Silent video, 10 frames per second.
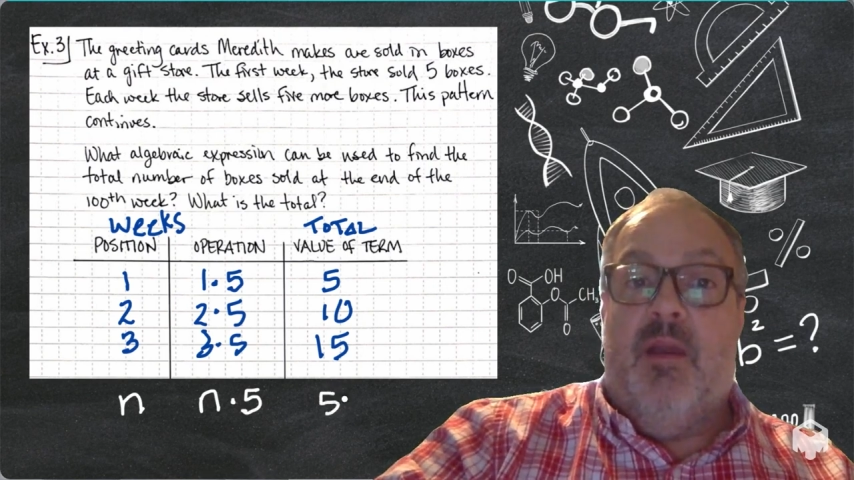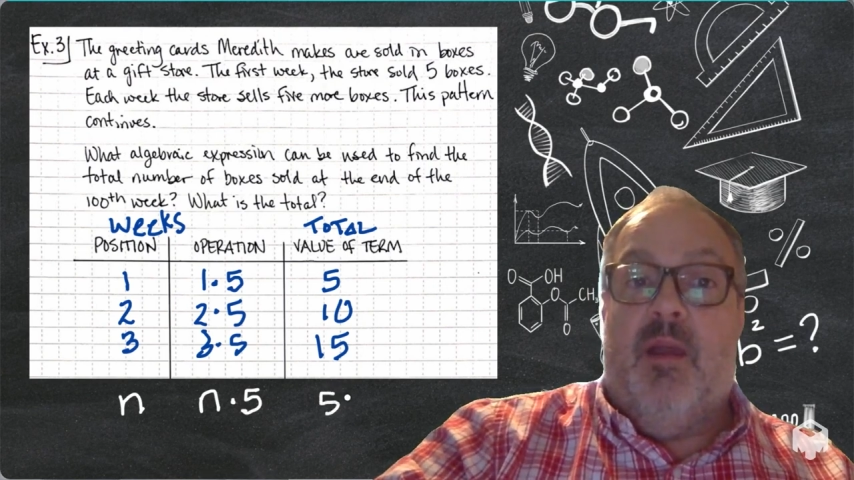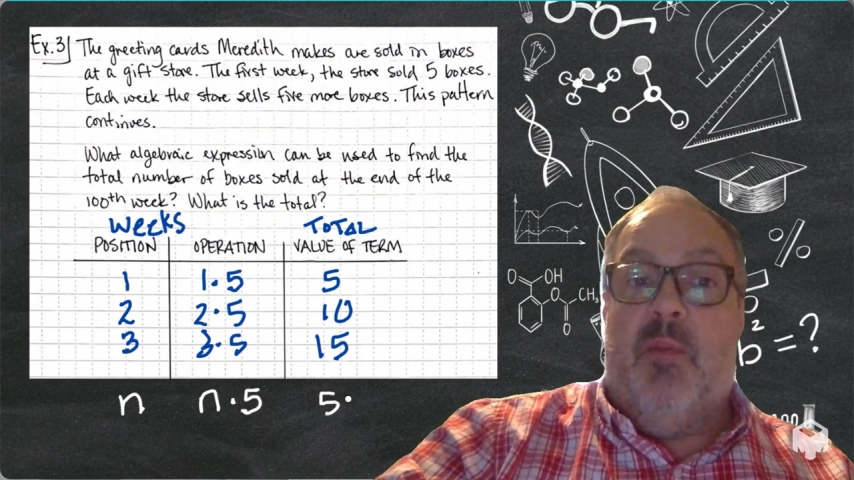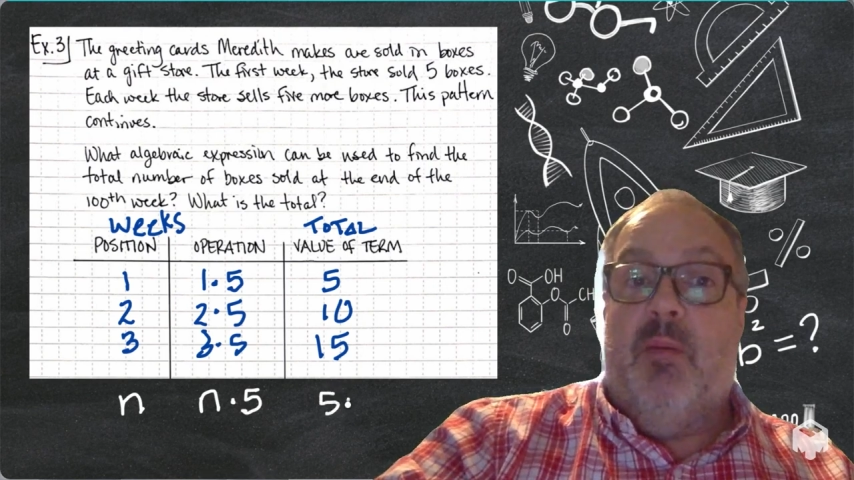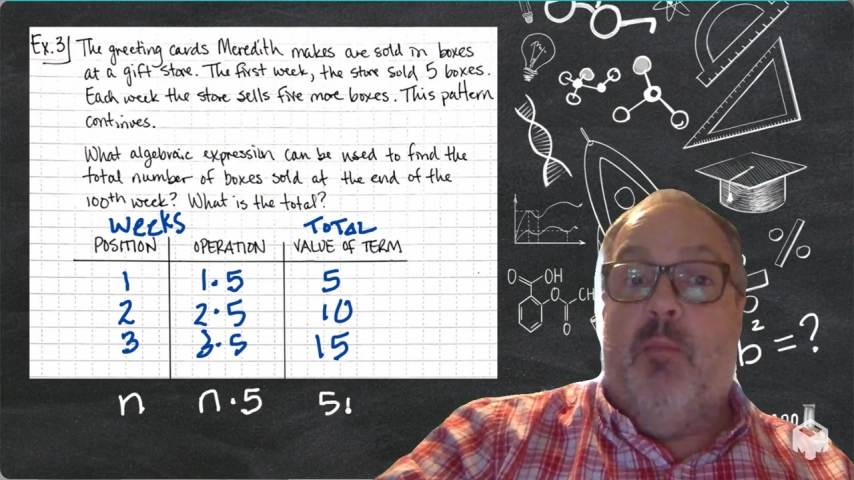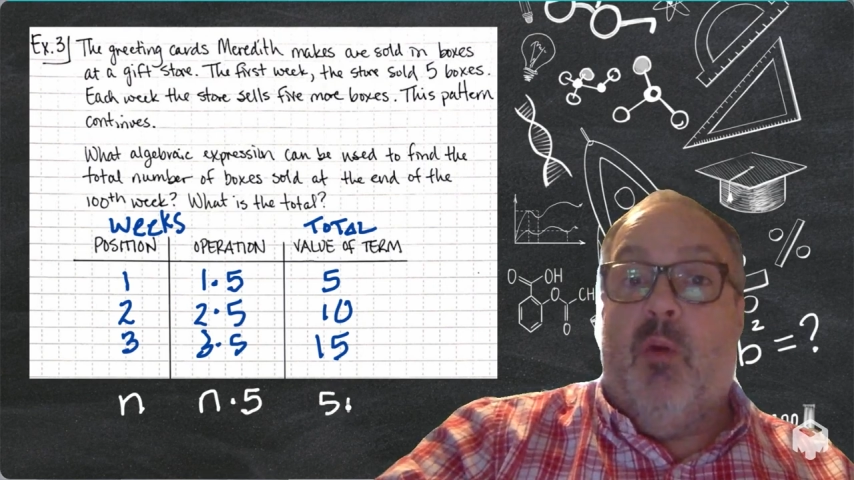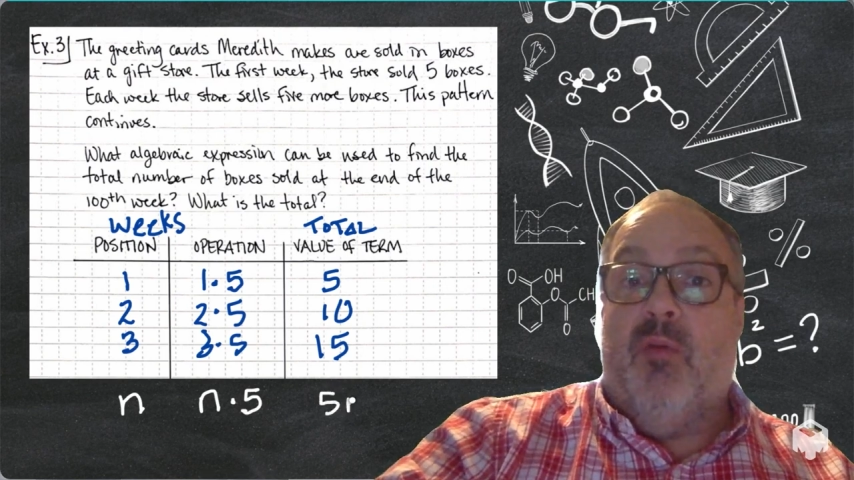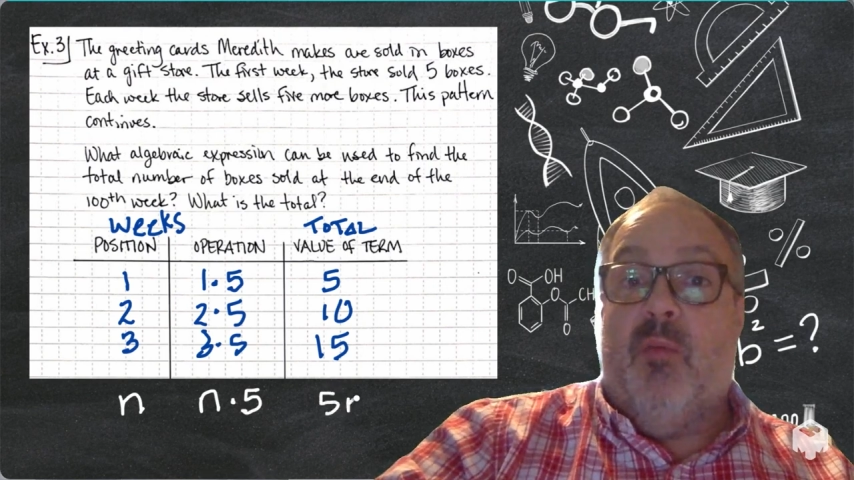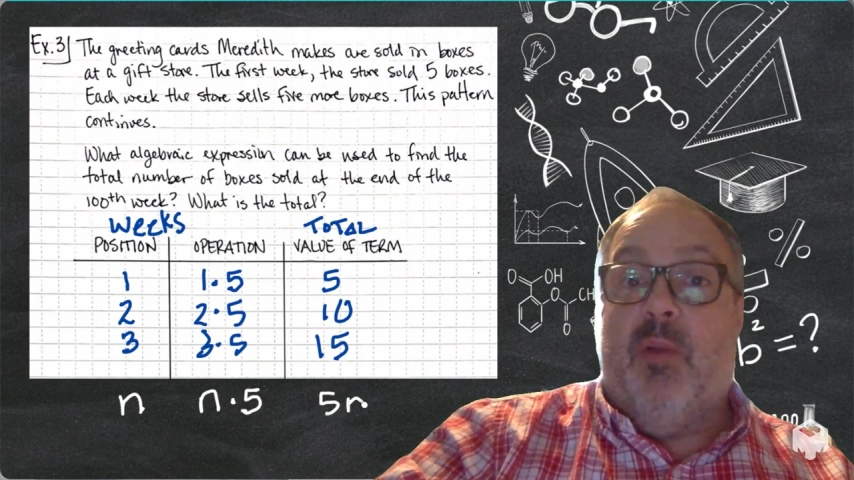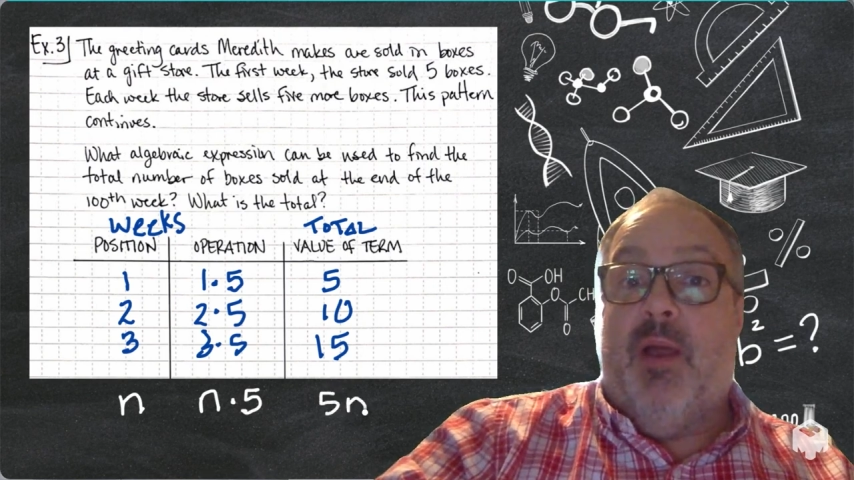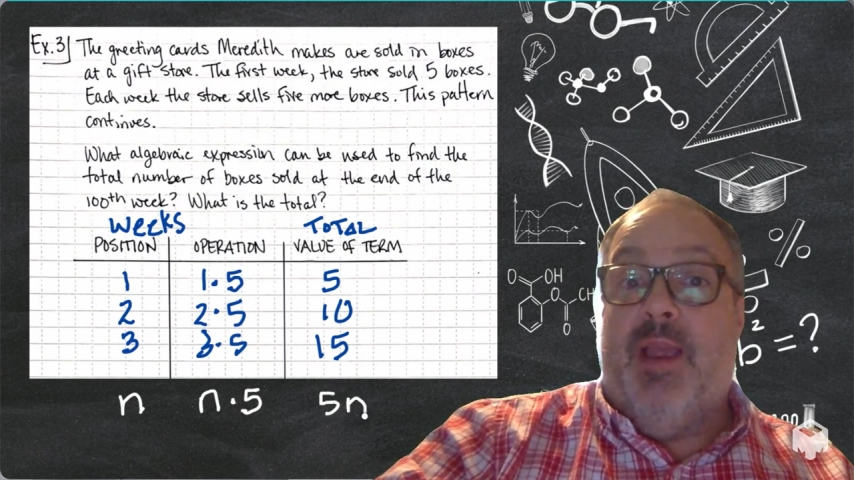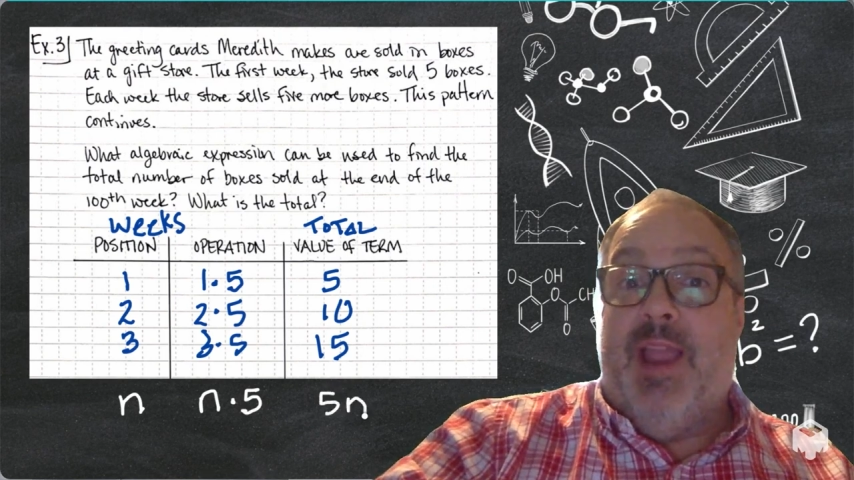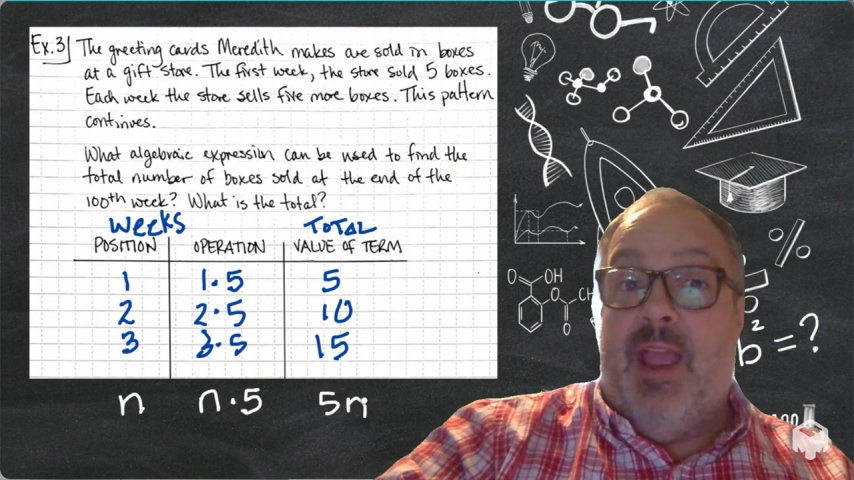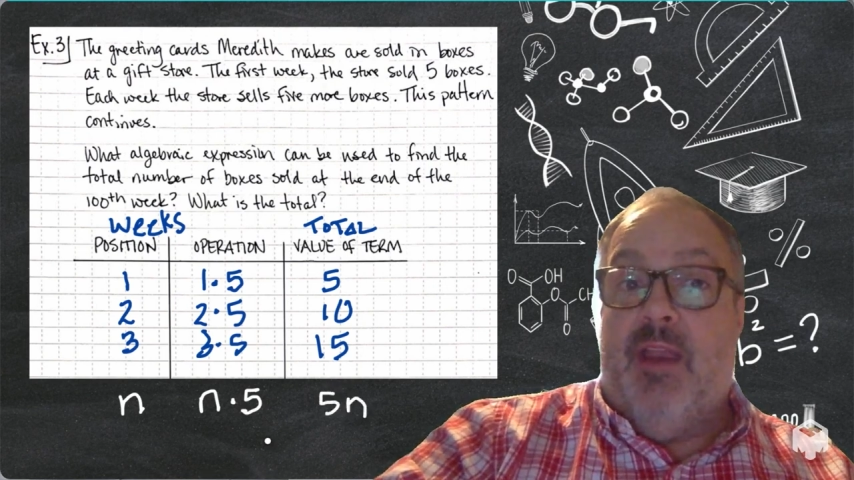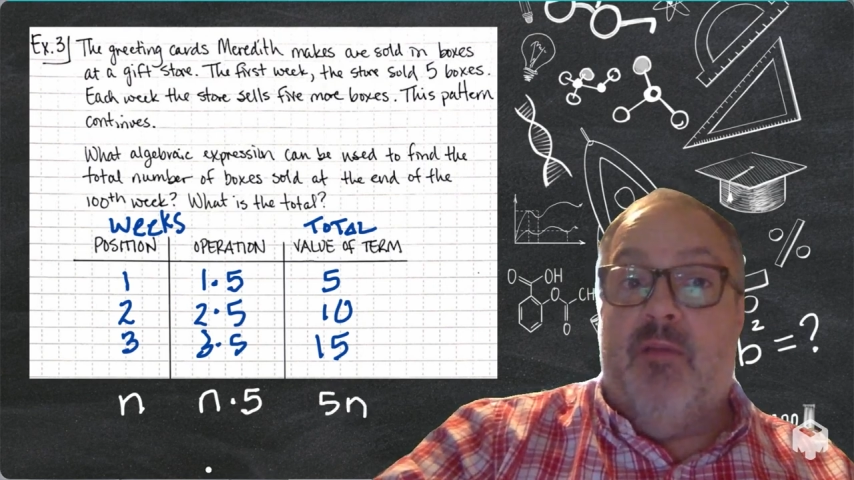I'm going to multiply
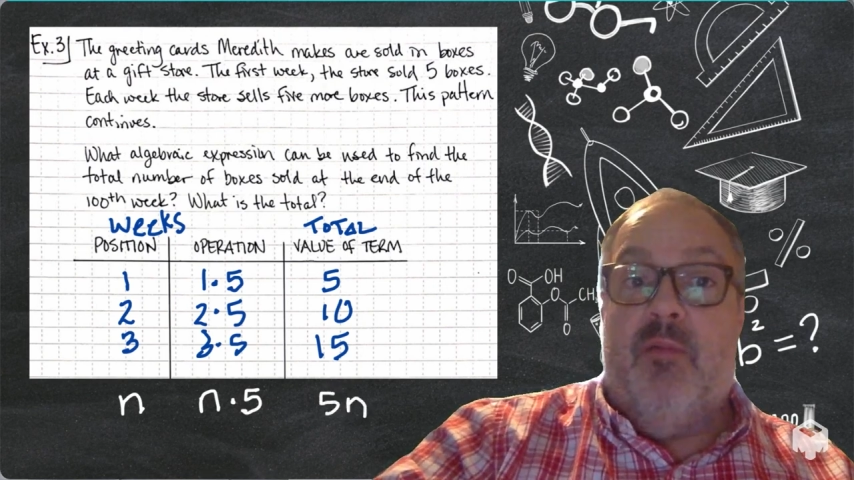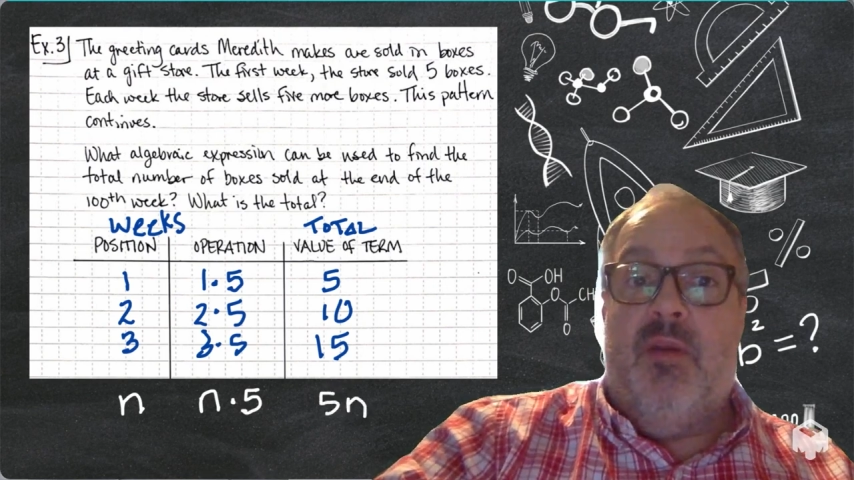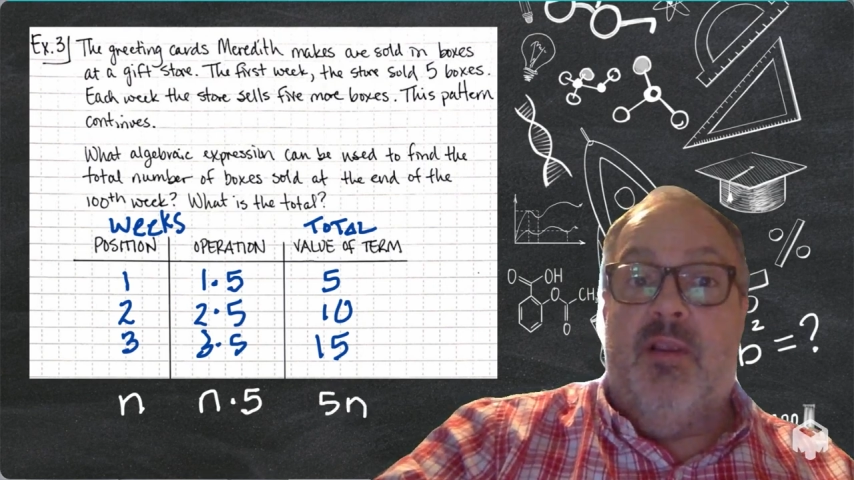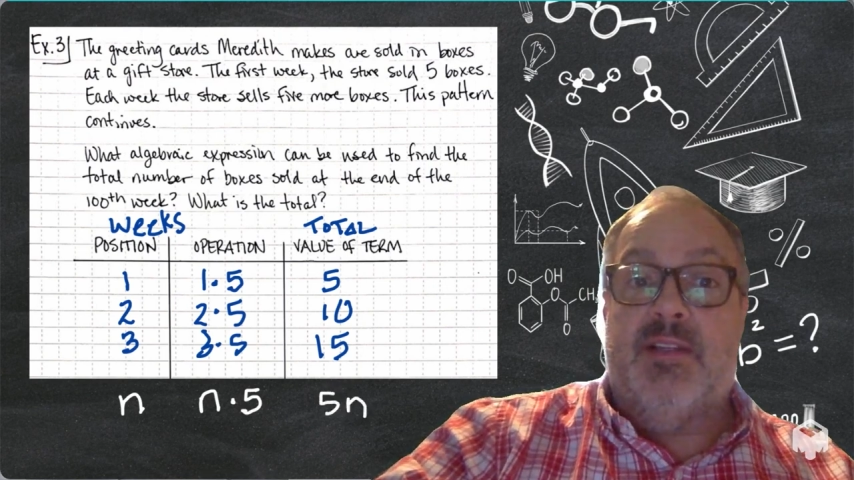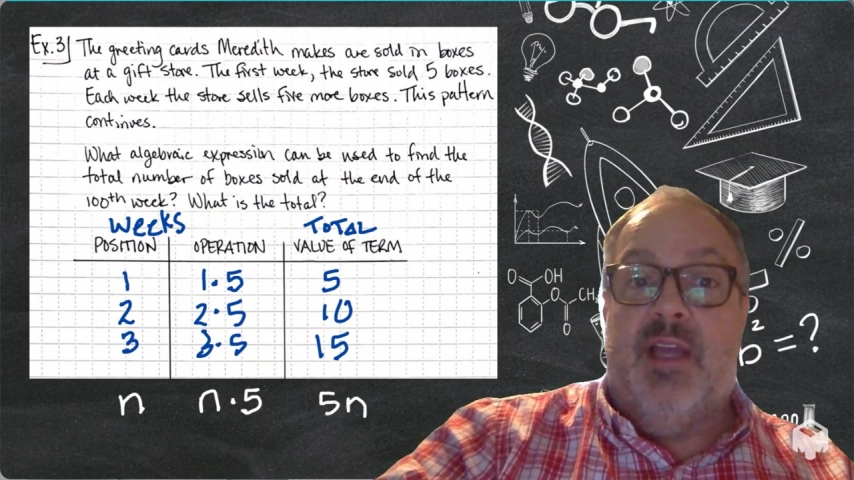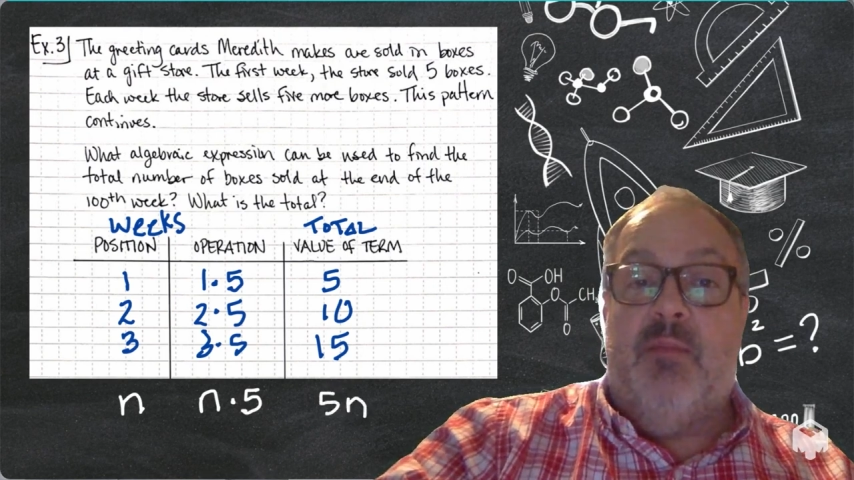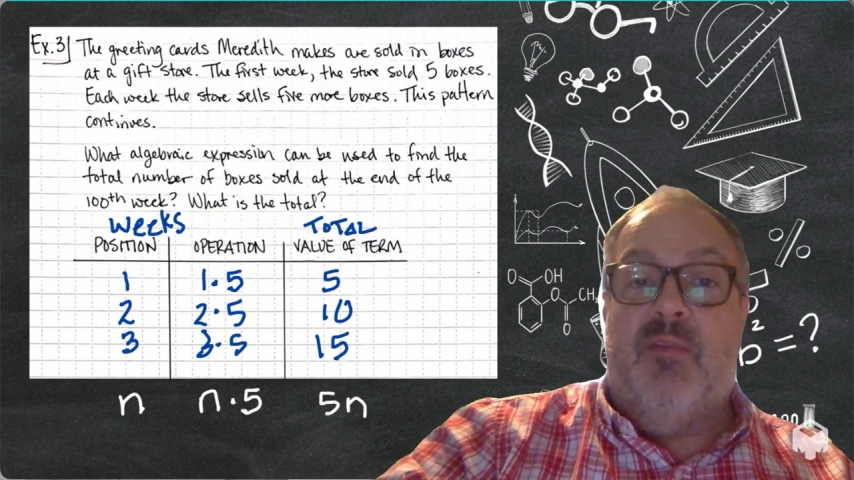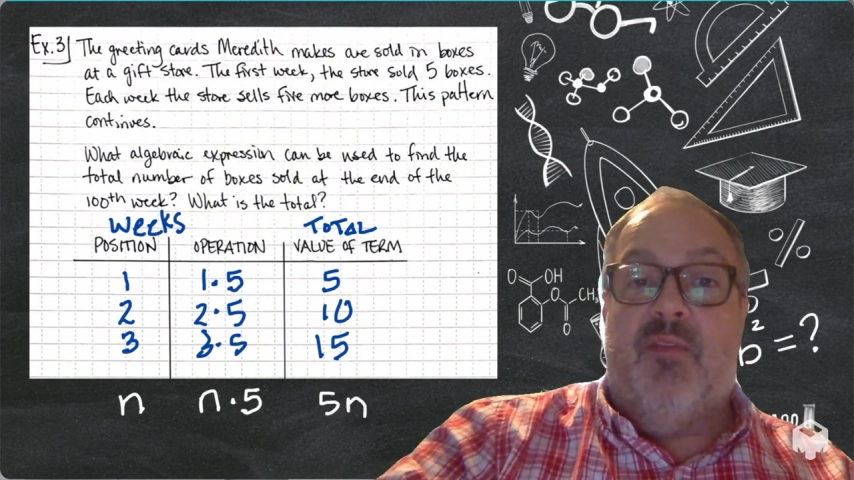n times